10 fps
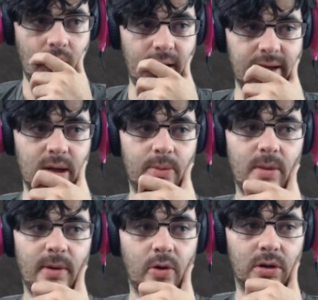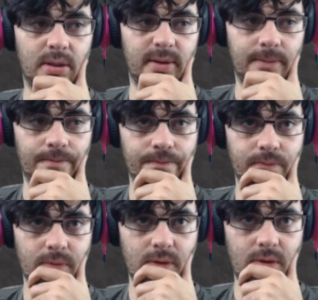Well, I can upgrade my ore limit.
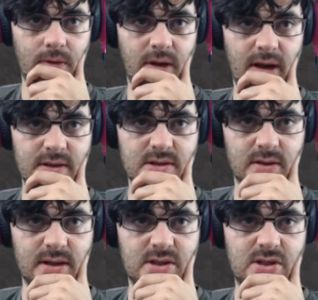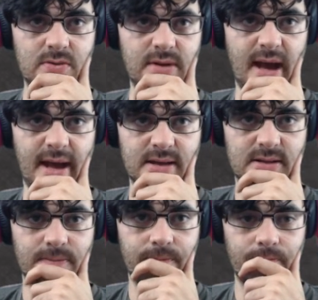Okay, so let's do
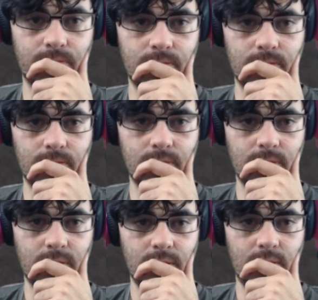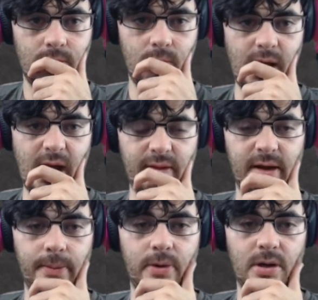that. Wow,
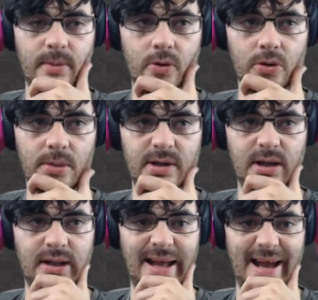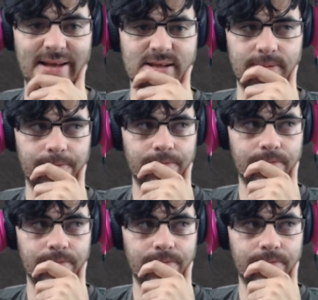that upgraded my ore limit a lot.